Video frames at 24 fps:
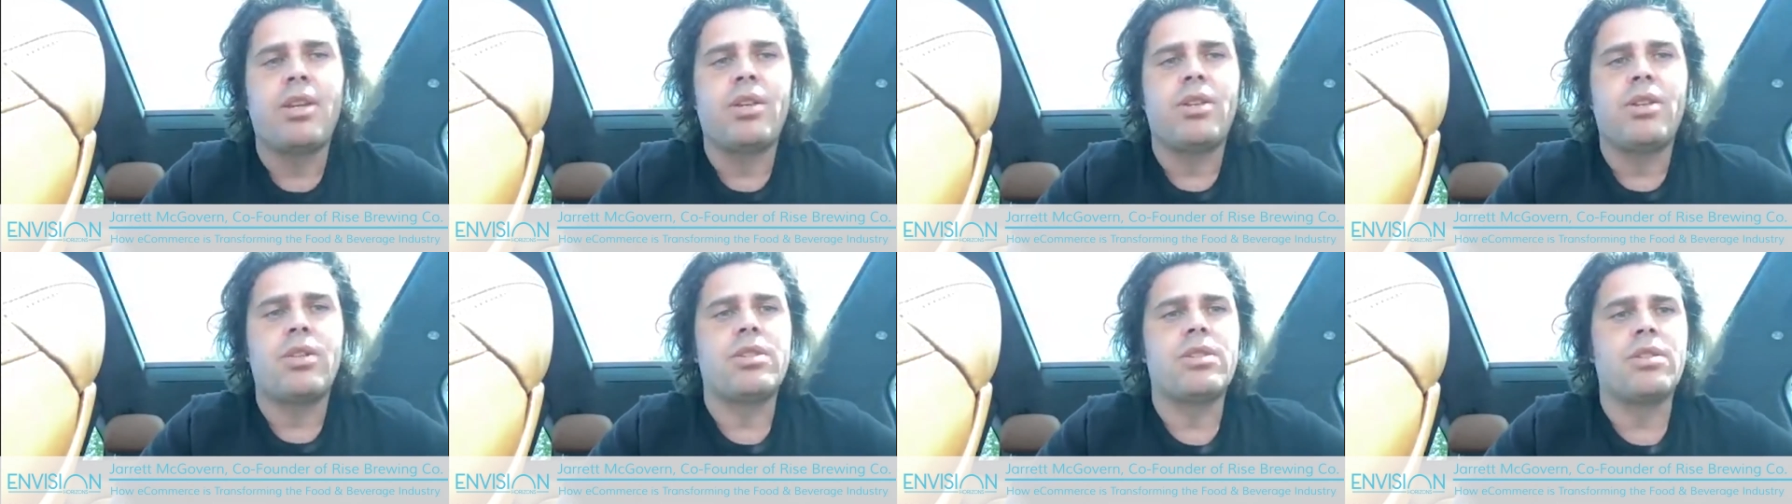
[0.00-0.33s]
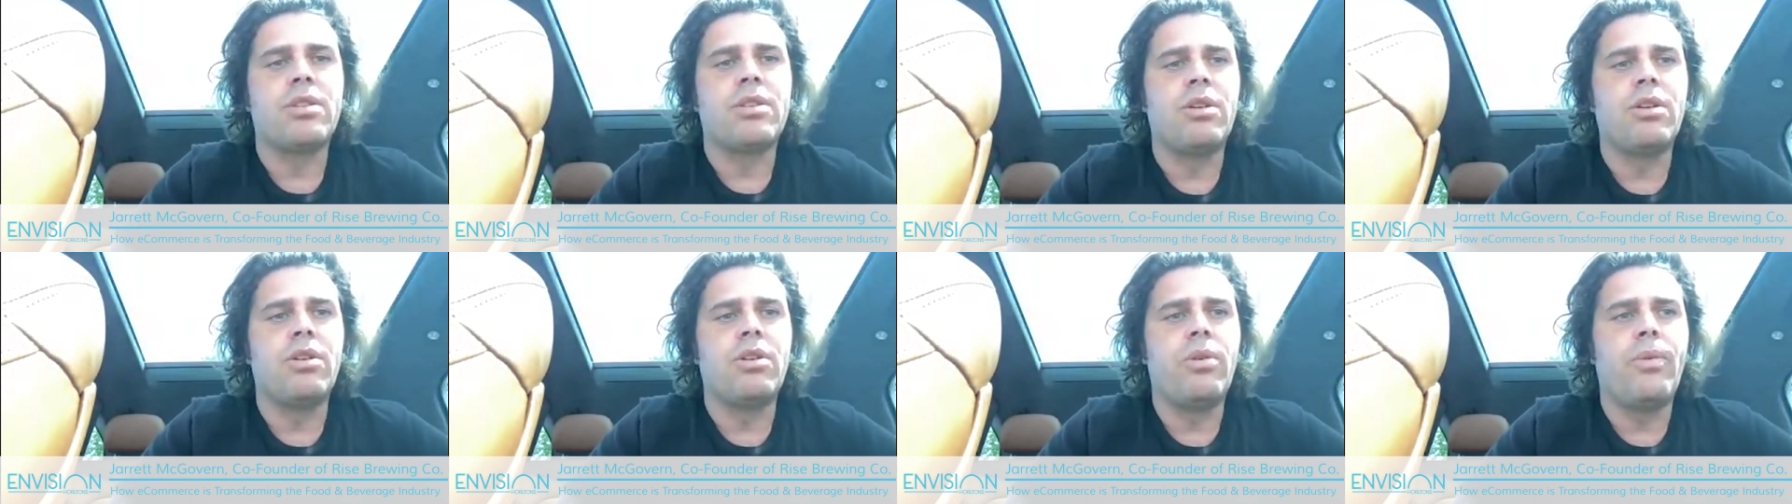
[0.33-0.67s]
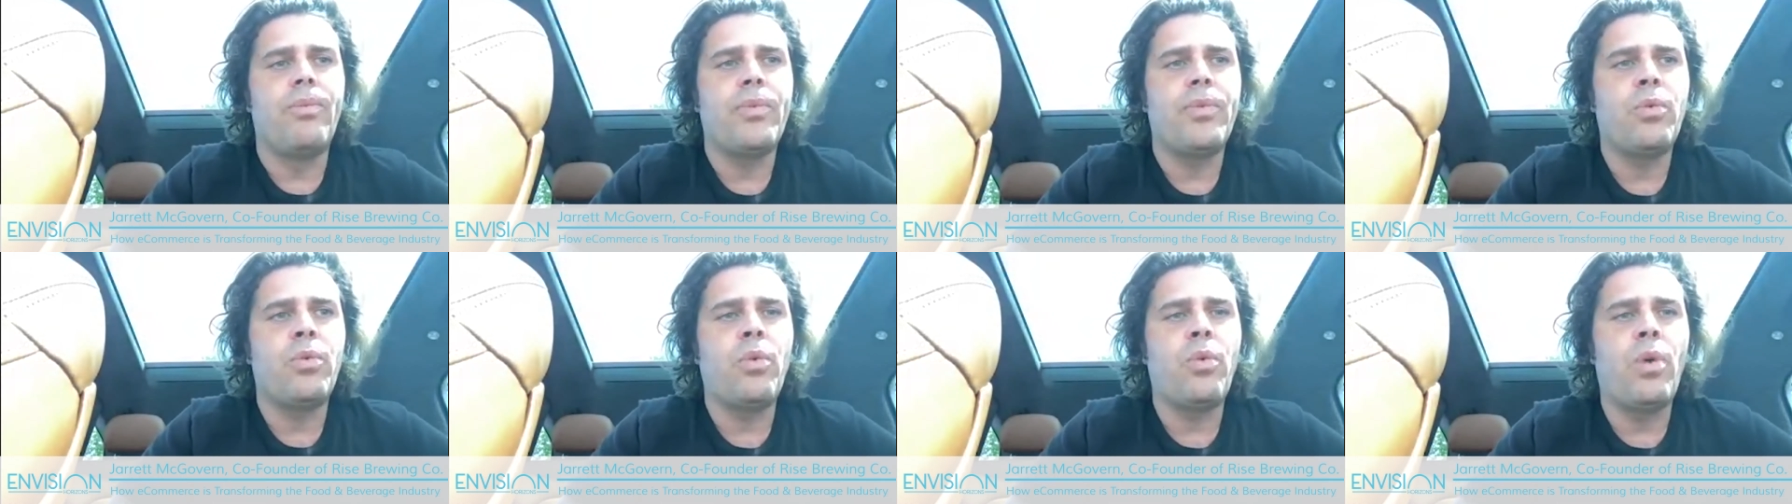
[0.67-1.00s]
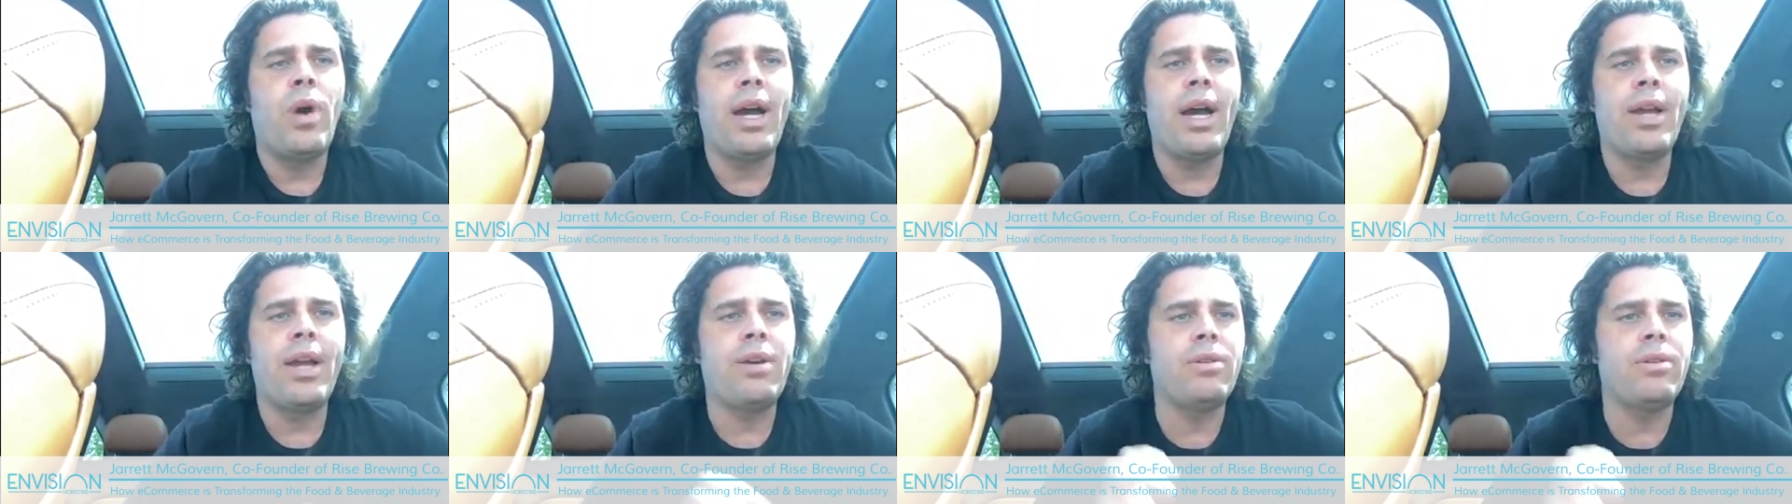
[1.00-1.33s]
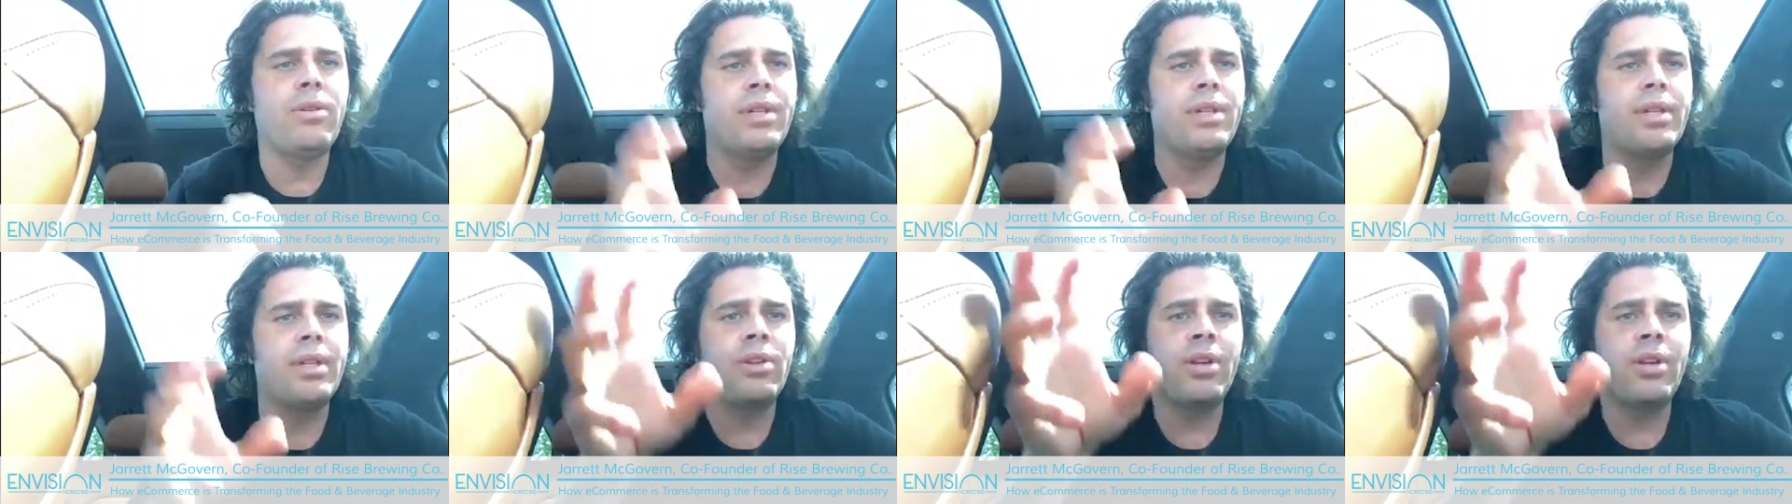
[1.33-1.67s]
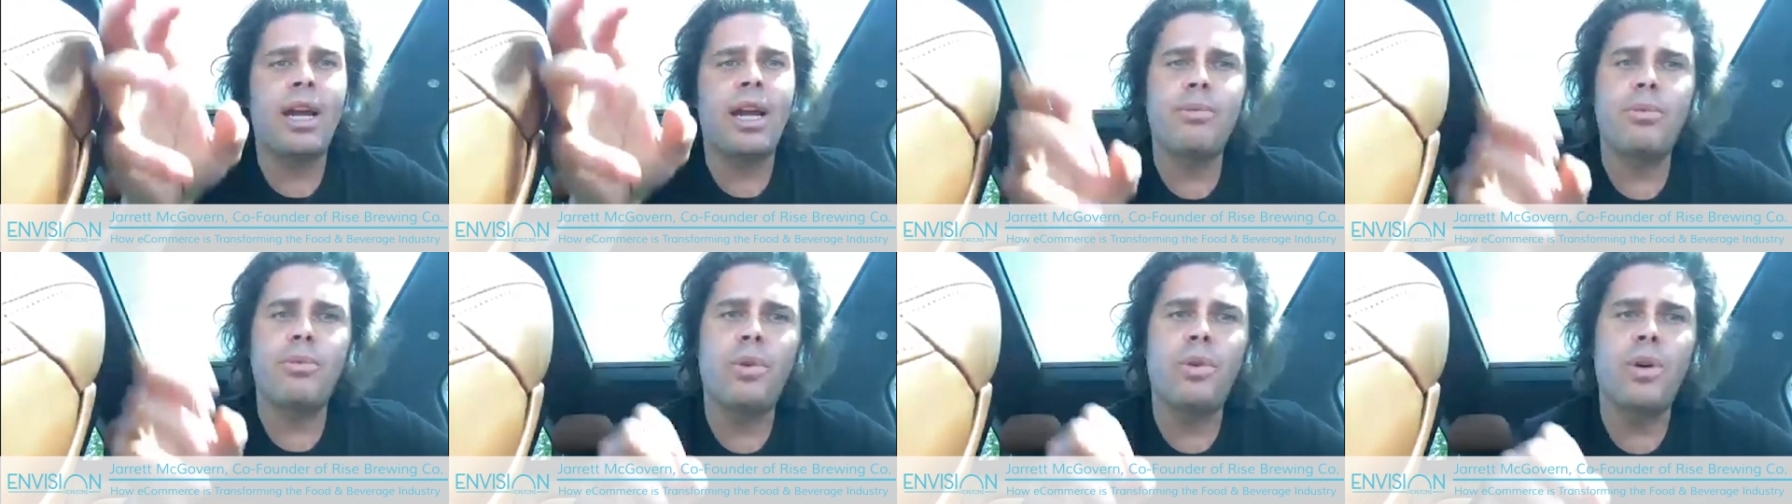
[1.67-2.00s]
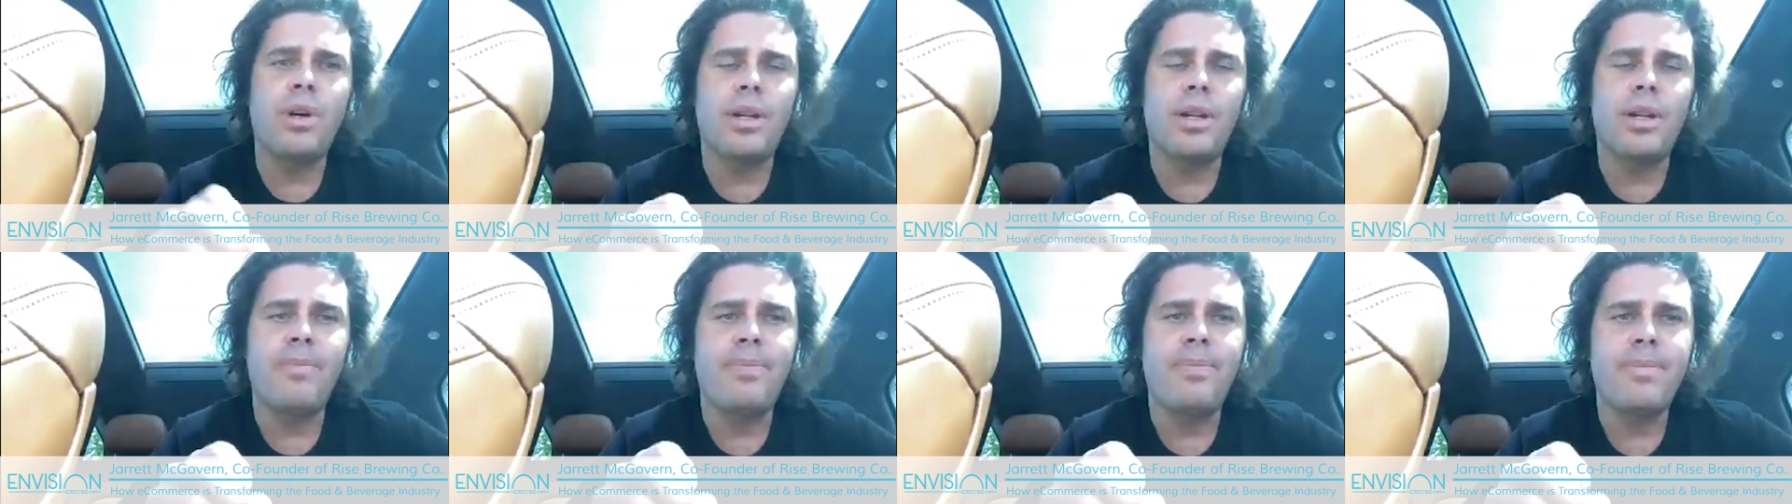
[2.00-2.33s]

So why only grab one?